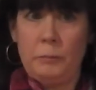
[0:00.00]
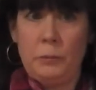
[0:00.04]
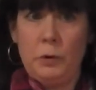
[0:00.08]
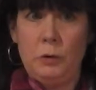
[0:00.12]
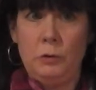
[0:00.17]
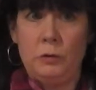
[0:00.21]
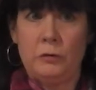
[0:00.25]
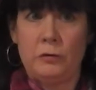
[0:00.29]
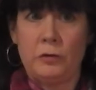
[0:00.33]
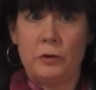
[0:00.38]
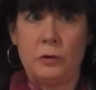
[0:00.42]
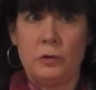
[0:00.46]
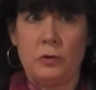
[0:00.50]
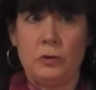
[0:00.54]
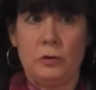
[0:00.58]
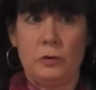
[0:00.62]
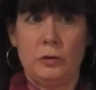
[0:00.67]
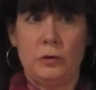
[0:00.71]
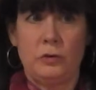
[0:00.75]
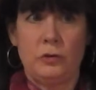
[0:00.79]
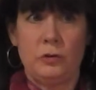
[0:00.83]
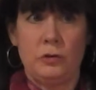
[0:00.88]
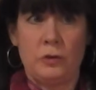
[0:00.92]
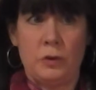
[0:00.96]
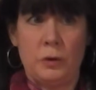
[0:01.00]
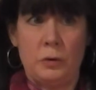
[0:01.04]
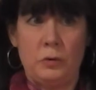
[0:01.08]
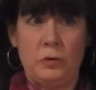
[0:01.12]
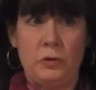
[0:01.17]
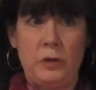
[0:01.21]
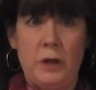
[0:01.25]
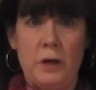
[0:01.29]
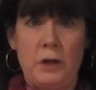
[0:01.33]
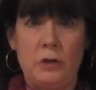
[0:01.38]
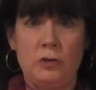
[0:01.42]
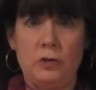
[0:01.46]
Universalist
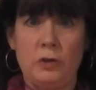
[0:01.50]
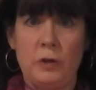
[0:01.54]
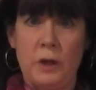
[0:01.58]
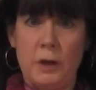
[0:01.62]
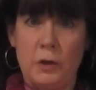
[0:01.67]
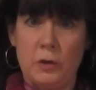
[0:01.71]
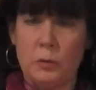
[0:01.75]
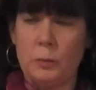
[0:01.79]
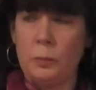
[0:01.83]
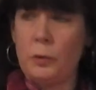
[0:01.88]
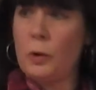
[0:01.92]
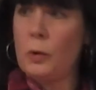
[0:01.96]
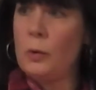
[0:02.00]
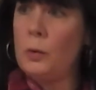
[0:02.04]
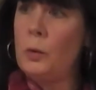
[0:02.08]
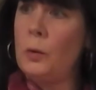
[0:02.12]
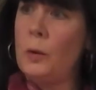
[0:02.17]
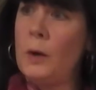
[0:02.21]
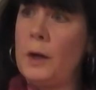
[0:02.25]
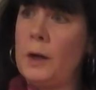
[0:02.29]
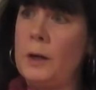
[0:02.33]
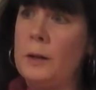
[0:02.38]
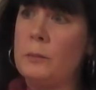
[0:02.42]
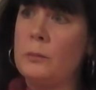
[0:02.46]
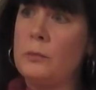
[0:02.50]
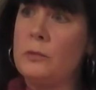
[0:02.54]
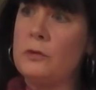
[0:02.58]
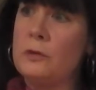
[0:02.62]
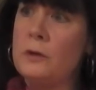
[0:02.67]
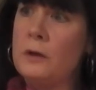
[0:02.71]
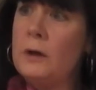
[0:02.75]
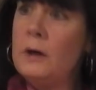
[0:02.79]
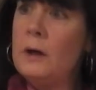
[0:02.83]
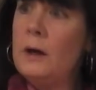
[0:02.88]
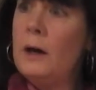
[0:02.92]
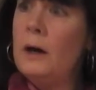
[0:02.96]
Association has
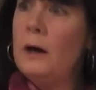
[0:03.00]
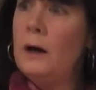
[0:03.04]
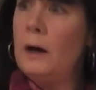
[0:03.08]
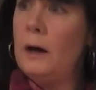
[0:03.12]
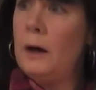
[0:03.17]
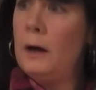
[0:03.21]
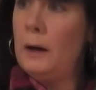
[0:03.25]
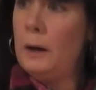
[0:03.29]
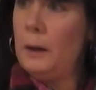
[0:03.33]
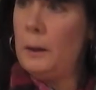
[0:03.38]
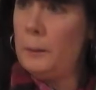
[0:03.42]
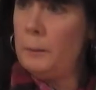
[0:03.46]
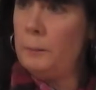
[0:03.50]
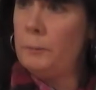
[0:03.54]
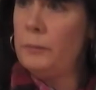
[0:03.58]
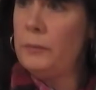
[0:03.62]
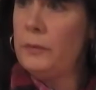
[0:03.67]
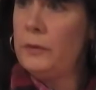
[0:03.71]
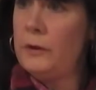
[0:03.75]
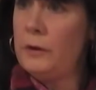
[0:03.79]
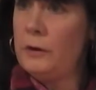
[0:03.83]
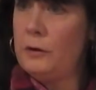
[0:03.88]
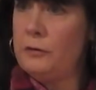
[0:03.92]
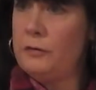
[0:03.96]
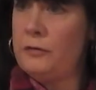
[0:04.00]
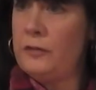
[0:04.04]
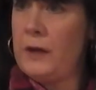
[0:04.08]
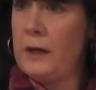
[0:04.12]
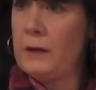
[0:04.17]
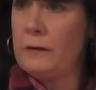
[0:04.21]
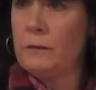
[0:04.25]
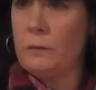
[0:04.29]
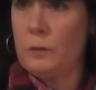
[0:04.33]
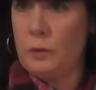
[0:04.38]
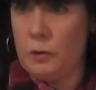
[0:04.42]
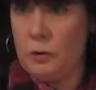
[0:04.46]
programs that
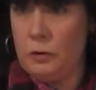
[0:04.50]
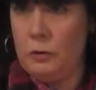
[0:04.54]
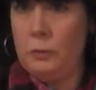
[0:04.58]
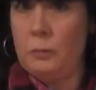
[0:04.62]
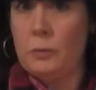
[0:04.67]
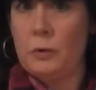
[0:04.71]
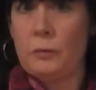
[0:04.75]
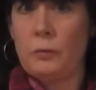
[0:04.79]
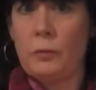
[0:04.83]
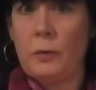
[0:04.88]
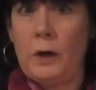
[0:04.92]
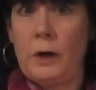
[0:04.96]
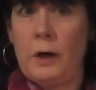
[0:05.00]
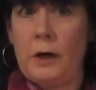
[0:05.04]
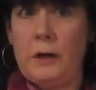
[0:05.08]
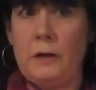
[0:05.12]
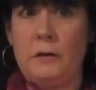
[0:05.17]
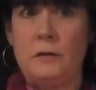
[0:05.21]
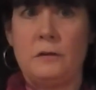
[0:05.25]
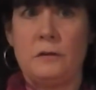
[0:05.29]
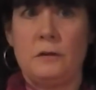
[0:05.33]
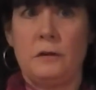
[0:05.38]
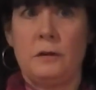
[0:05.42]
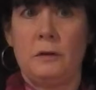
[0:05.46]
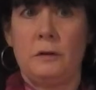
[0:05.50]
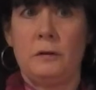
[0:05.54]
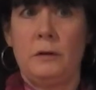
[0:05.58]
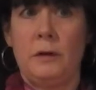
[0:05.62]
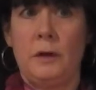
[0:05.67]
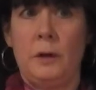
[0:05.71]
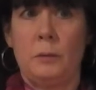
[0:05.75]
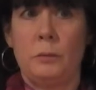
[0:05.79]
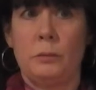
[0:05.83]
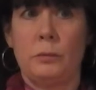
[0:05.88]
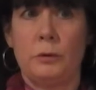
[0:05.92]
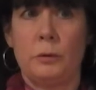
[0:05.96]
affect human rights and
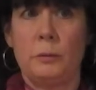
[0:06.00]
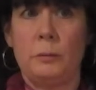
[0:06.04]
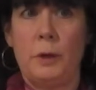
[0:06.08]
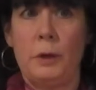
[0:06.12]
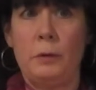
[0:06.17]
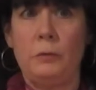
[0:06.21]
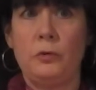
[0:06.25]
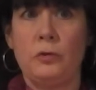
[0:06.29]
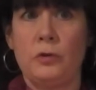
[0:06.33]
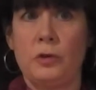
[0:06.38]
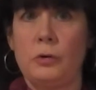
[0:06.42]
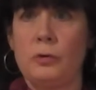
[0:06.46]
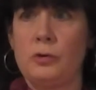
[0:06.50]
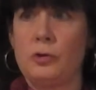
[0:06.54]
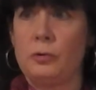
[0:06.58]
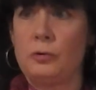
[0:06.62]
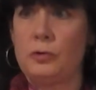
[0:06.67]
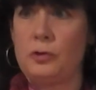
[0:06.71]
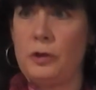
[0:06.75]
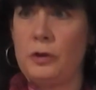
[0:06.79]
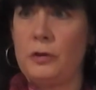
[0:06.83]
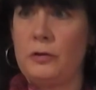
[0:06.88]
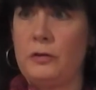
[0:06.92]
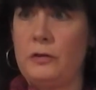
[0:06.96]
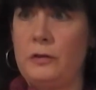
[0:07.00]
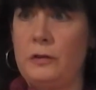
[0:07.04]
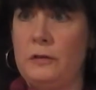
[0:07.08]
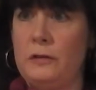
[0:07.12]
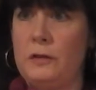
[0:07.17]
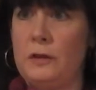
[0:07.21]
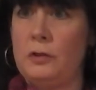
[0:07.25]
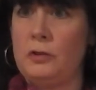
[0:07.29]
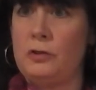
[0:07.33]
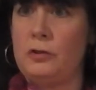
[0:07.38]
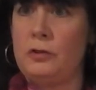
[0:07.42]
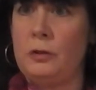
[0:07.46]
promote social
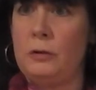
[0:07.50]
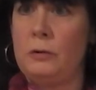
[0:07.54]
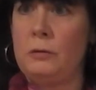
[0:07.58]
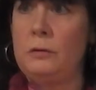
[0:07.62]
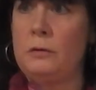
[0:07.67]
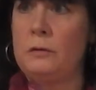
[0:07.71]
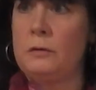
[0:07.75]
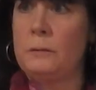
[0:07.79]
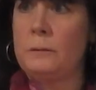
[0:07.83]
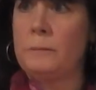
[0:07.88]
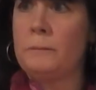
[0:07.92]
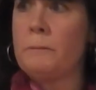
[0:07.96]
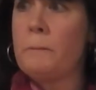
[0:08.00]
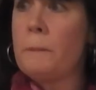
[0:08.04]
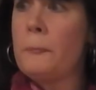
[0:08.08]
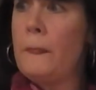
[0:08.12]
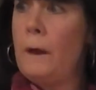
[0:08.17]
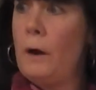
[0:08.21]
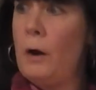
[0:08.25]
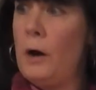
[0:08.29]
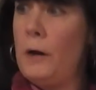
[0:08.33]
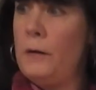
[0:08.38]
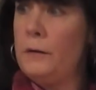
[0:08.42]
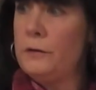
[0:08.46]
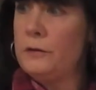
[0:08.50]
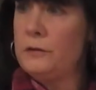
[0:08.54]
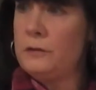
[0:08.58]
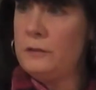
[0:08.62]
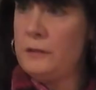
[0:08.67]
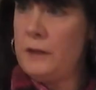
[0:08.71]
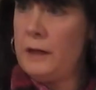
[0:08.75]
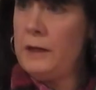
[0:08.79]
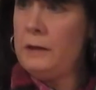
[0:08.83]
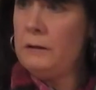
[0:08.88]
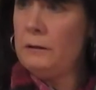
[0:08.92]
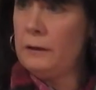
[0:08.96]
justice issues. On the
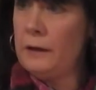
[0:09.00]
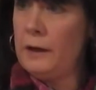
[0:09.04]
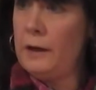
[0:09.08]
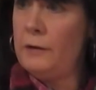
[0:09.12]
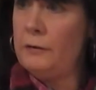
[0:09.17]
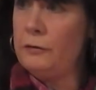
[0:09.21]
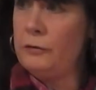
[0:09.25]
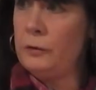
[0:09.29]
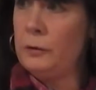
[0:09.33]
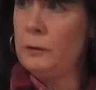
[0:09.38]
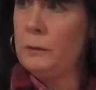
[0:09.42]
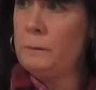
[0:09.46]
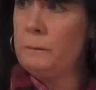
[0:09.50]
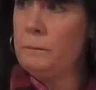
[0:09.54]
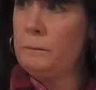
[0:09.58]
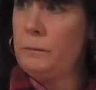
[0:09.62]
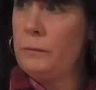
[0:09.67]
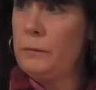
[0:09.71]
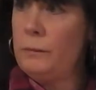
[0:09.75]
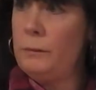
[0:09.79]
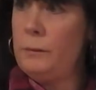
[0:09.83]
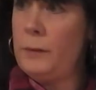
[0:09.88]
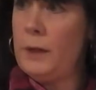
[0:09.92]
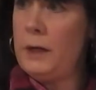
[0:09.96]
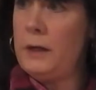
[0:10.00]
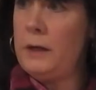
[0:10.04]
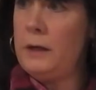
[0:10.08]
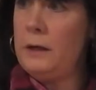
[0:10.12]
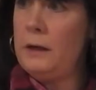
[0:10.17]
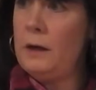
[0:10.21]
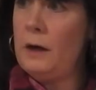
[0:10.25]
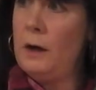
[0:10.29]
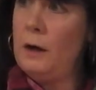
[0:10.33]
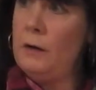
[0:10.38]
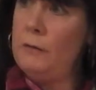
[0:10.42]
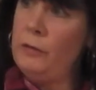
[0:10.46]
state level,
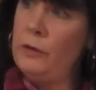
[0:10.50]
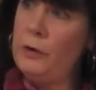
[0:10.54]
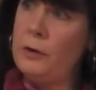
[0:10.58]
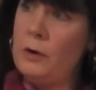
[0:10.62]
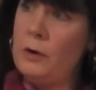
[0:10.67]
many of the